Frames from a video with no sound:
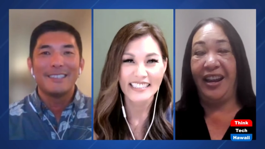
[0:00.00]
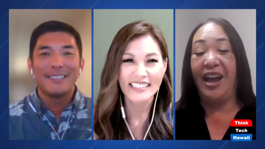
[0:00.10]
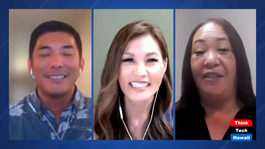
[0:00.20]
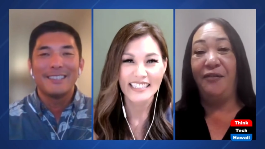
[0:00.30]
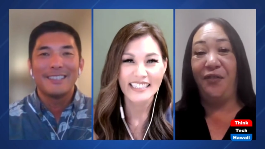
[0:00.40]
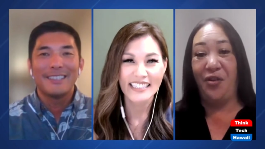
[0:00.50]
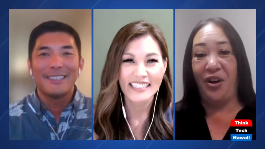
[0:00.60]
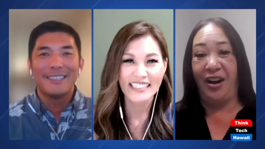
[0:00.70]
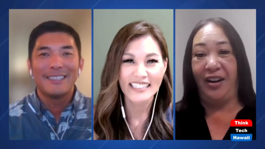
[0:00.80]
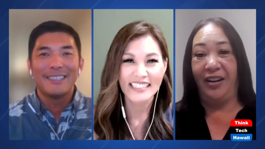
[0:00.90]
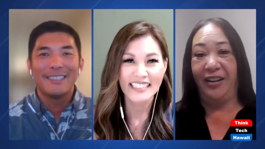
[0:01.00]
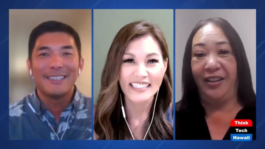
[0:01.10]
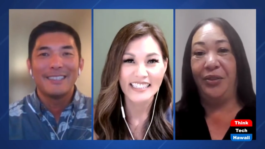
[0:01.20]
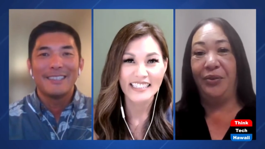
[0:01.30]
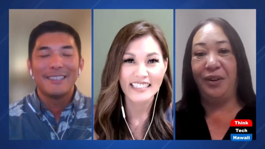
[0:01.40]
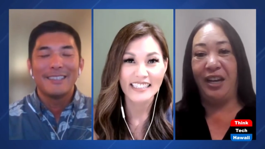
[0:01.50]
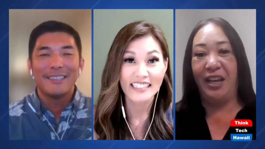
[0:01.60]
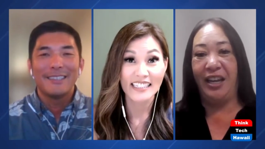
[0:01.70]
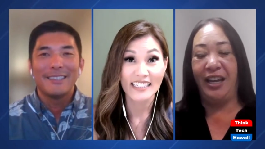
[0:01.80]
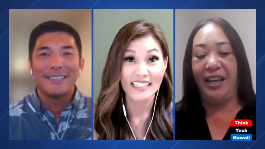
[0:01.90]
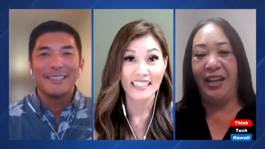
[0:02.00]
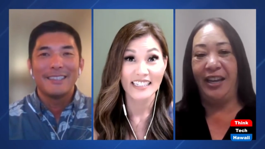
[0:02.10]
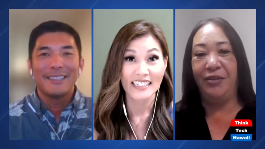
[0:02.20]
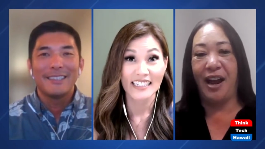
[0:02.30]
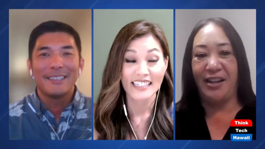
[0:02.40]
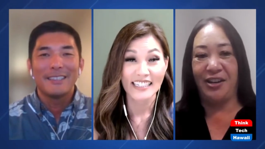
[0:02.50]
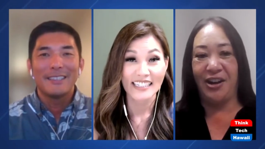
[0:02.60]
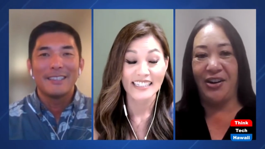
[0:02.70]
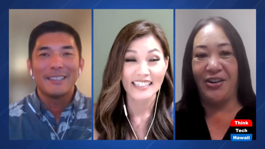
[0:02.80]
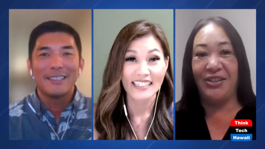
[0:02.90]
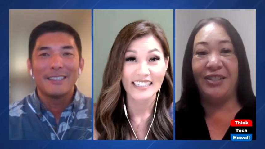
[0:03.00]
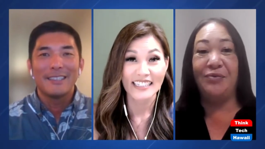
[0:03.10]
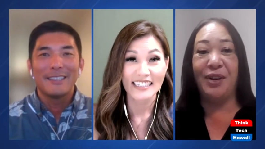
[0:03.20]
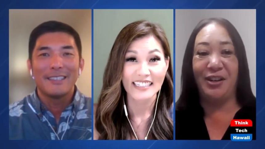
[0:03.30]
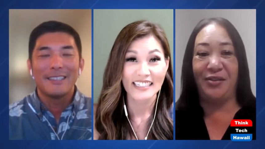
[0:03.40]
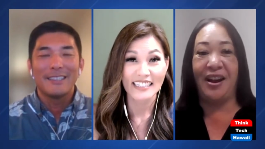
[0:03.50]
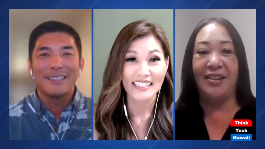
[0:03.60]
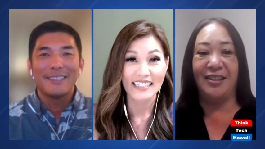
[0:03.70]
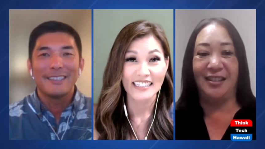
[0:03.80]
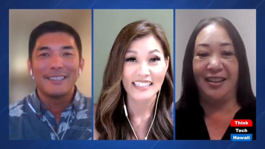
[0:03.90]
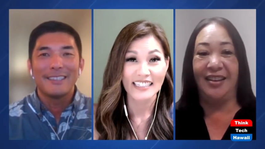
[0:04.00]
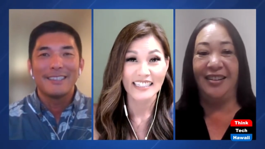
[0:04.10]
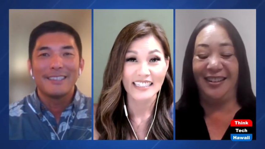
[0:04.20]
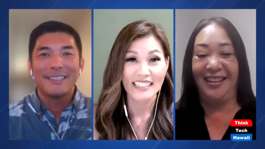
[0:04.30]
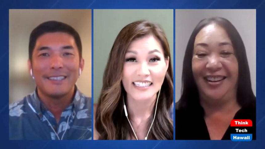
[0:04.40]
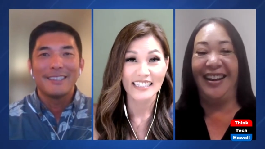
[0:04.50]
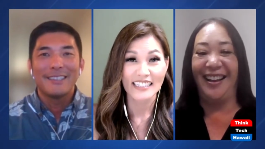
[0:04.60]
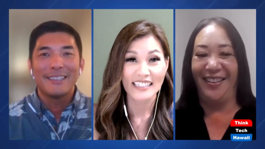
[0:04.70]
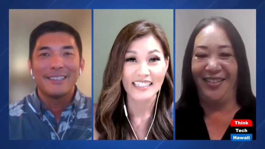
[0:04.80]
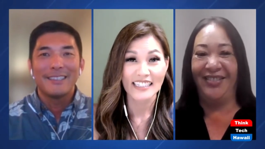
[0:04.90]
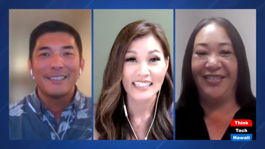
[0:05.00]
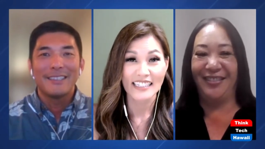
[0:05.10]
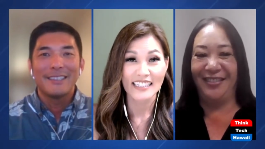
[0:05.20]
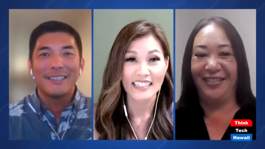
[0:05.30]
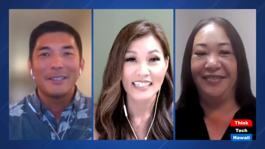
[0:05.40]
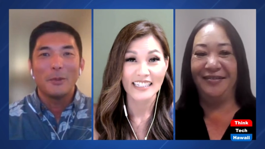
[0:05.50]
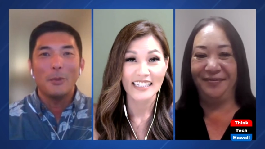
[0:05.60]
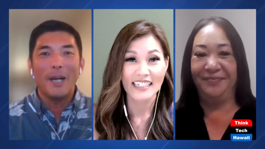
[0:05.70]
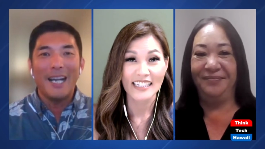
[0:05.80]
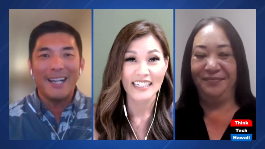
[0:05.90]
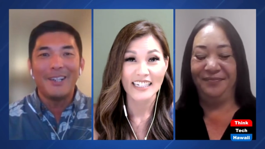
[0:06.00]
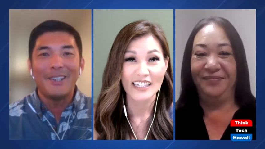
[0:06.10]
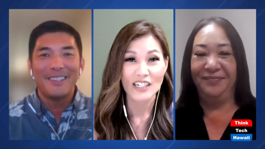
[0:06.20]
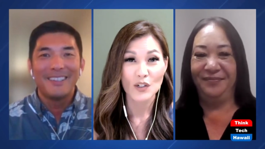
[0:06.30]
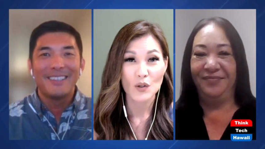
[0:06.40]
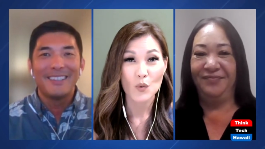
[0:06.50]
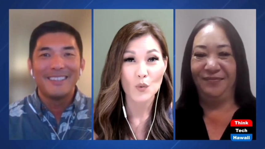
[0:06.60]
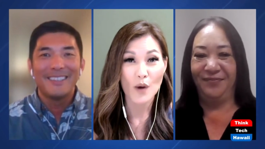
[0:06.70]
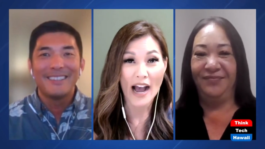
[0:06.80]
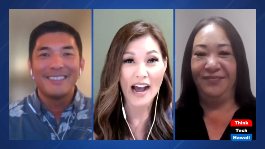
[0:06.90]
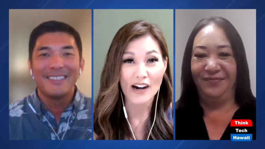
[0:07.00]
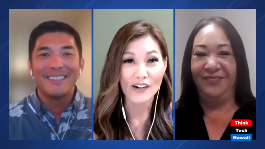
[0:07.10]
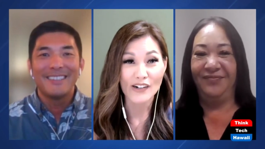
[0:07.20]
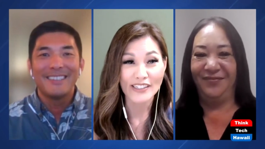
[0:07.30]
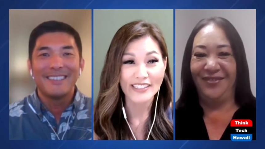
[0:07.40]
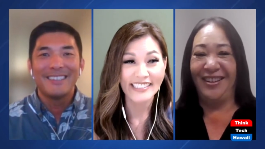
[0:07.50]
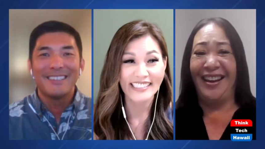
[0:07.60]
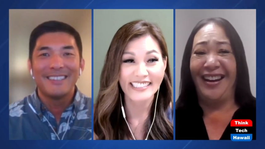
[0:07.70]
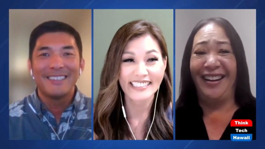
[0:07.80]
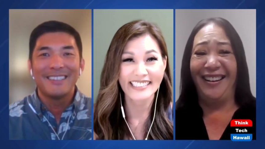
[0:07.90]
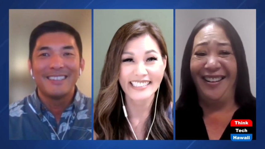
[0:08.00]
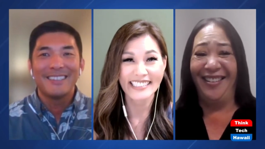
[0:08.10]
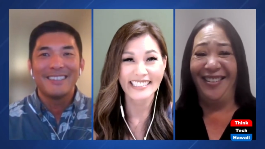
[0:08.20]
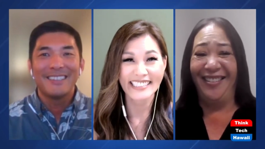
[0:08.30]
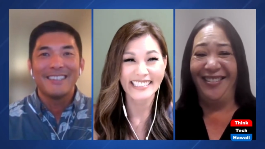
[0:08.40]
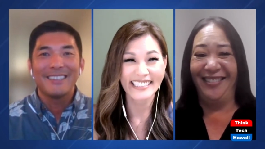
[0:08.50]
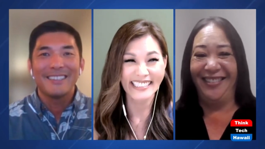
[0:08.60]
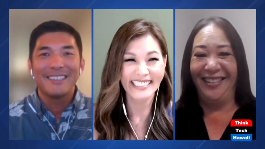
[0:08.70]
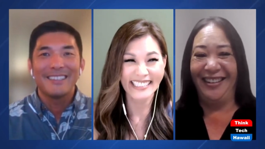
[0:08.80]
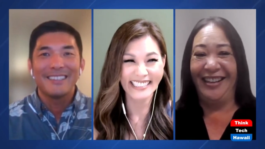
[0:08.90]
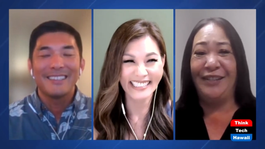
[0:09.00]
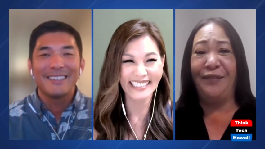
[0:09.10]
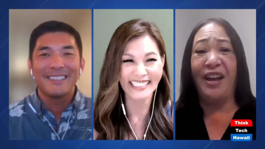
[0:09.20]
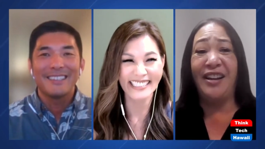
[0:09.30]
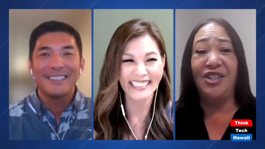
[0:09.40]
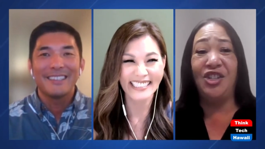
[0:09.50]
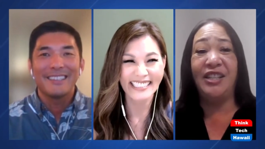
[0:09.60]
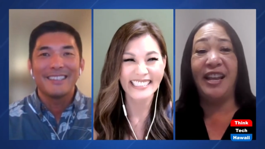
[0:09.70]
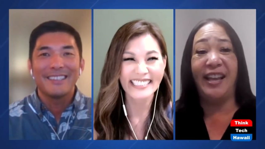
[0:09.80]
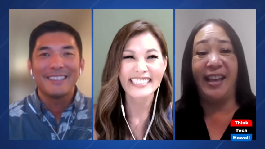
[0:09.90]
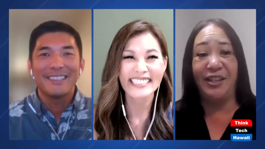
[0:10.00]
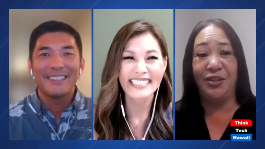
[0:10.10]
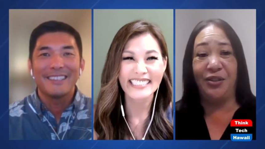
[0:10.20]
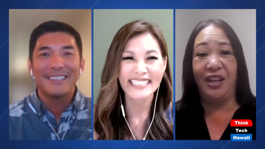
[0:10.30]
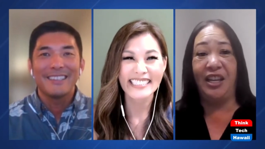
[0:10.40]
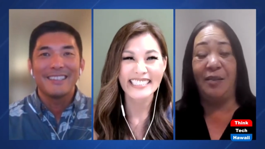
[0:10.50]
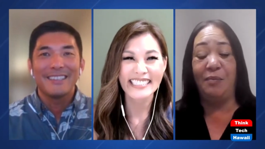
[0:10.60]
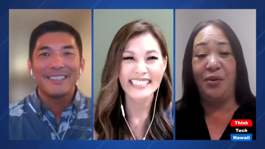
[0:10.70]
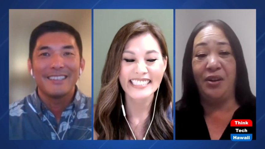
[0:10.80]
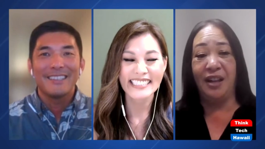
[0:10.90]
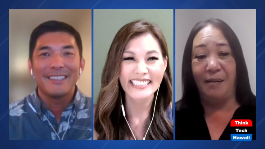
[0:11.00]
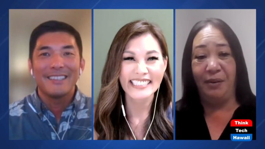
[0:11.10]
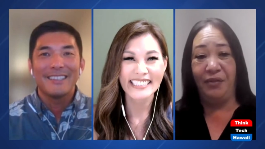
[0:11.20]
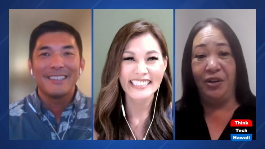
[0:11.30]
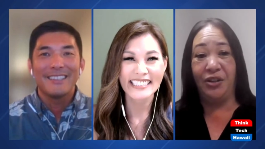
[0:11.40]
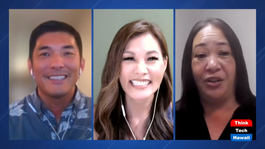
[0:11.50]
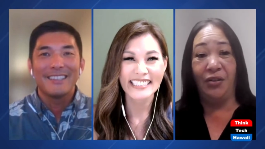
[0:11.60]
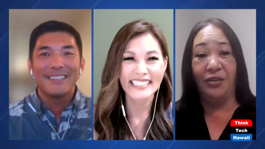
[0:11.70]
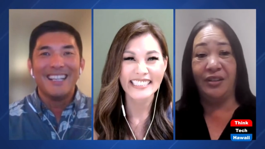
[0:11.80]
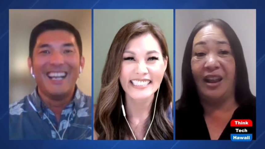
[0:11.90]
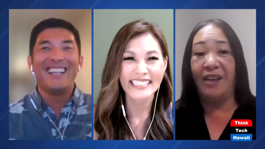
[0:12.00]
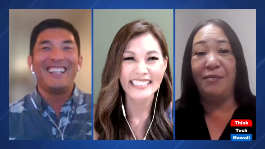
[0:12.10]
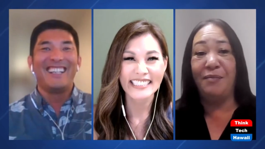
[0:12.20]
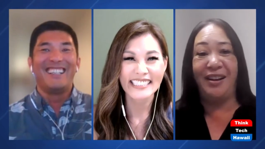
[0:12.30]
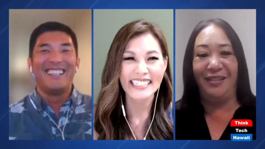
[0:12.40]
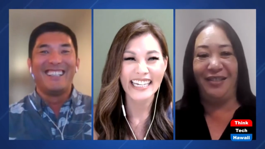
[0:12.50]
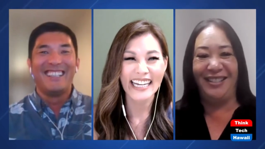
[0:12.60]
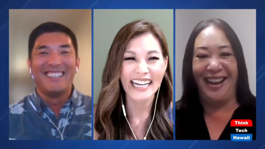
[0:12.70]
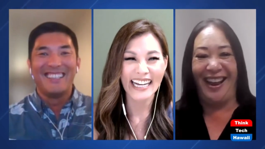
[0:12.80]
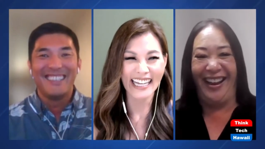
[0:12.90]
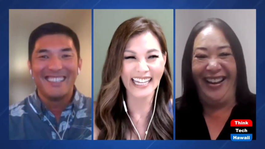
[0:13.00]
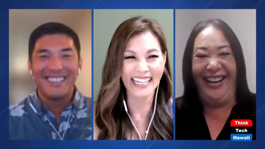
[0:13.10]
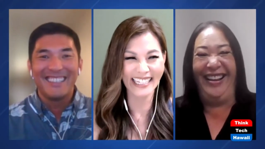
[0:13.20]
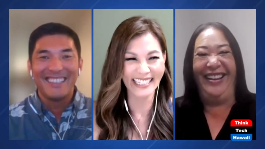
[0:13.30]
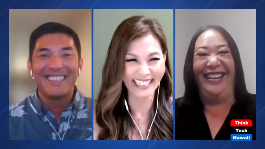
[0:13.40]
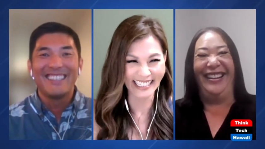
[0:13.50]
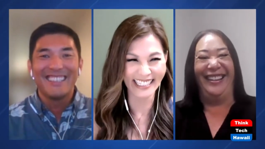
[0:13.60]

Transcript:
Speaker 1: I have four, three granddaughters and one grandson. Yeah. Wow. Wow. I know. It's fun. It's just like escrow. They keep you on top of your toes every minute of the day.